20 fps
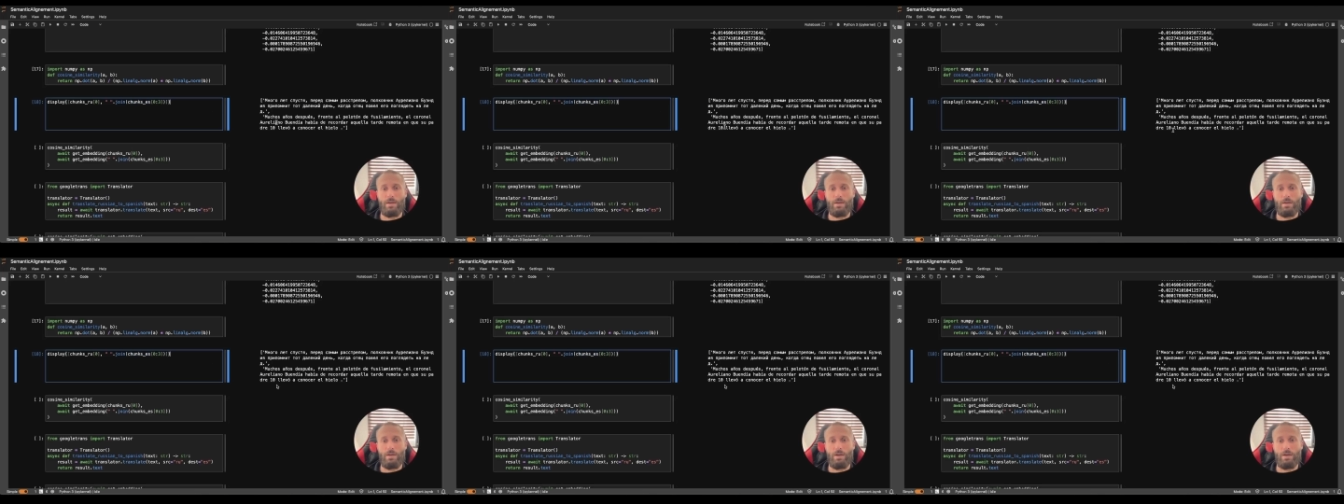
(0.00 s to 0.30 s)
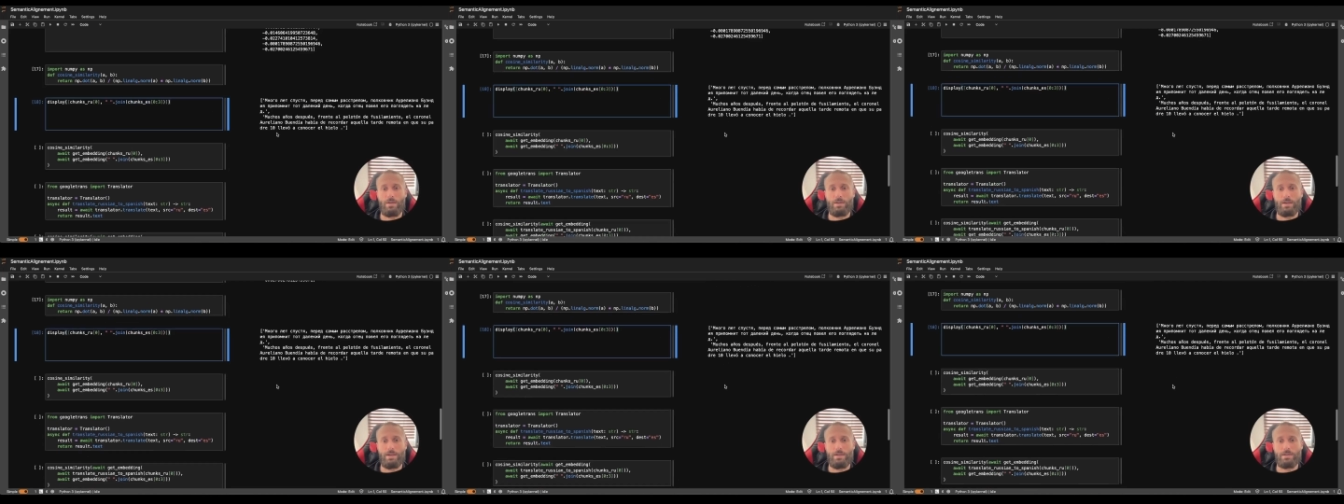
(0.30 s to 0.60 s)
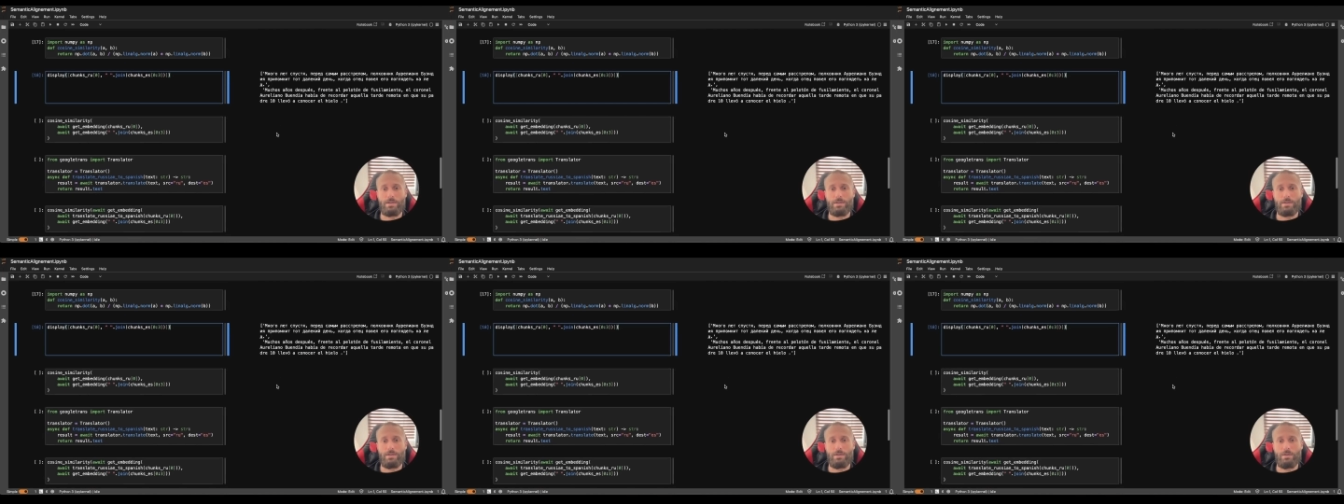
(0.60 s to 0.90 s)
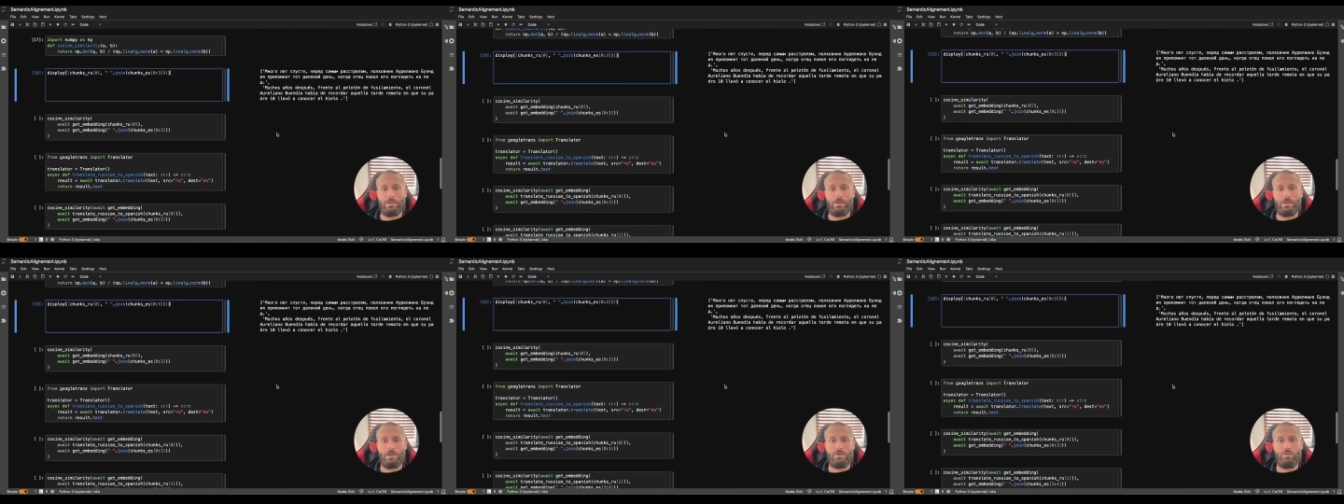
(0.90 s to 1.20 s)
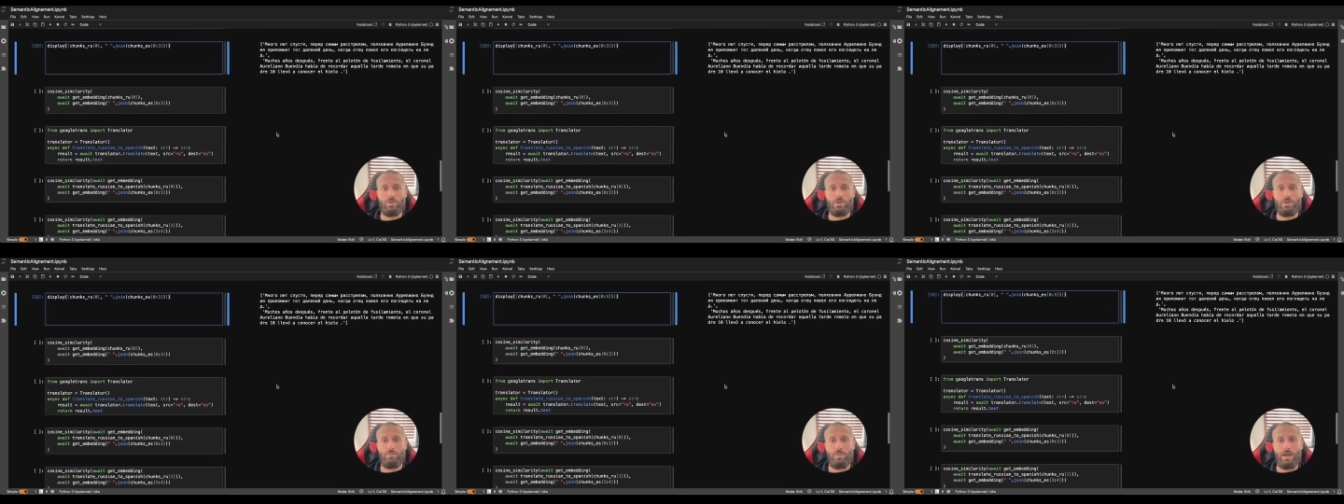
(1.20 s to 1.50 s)
And that's
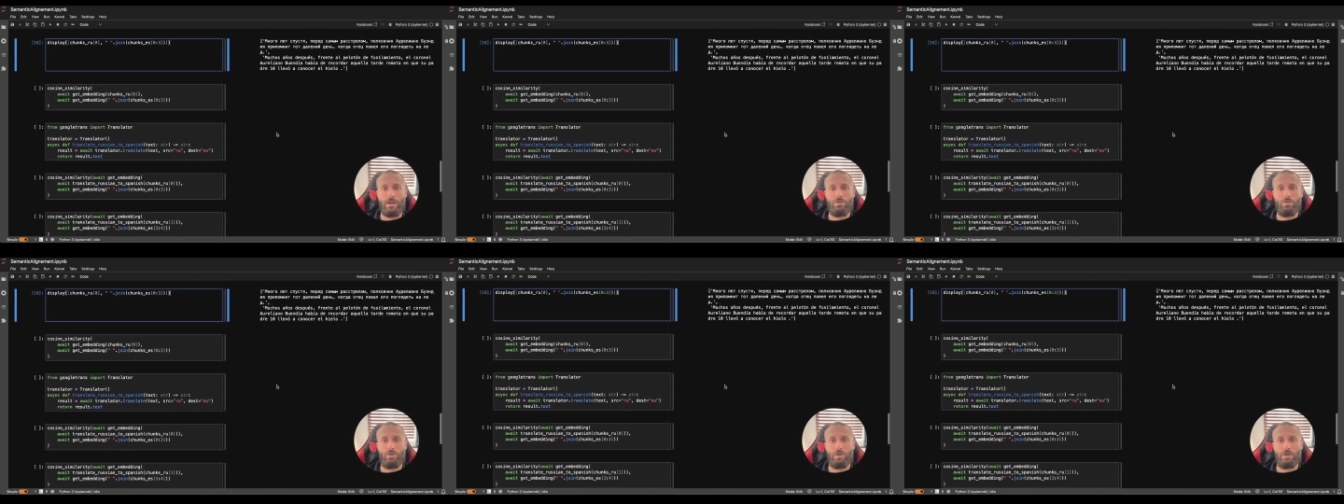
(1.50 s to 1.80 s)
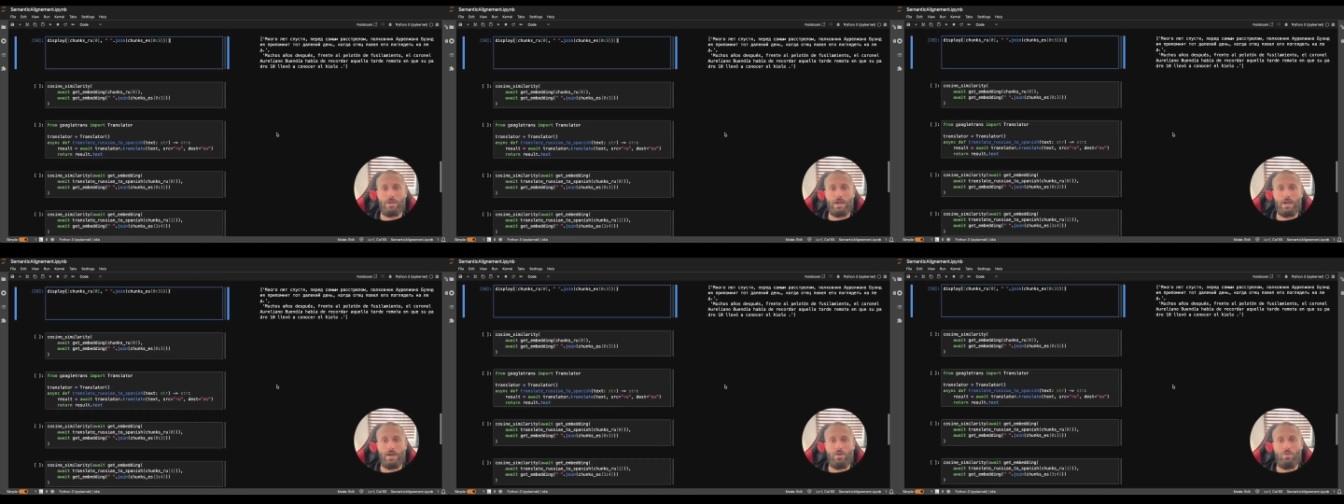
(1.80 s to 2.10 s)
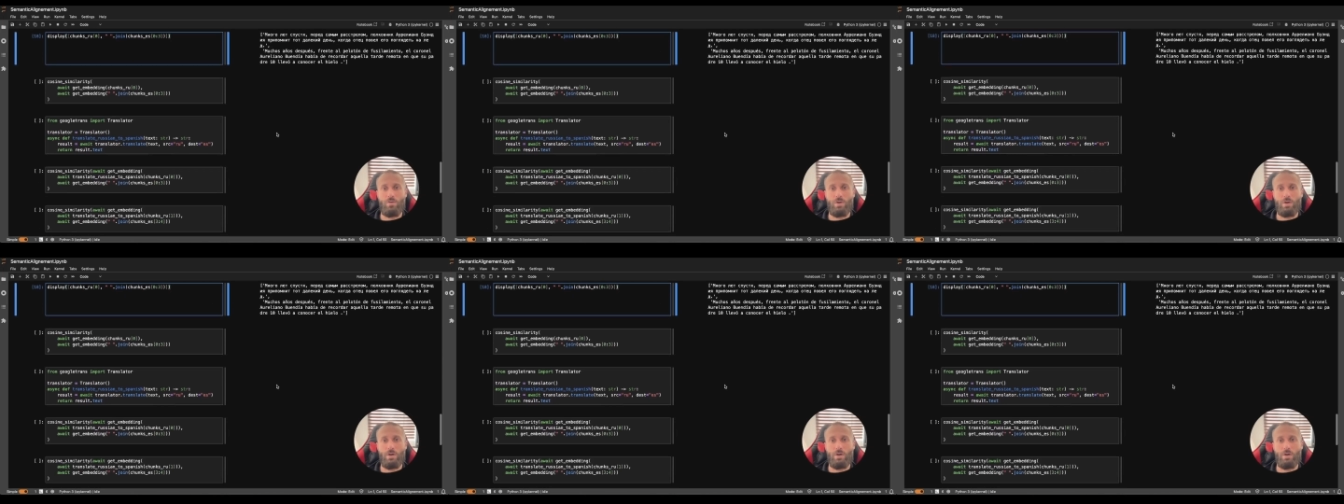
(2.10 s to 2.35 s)
we did manually. Now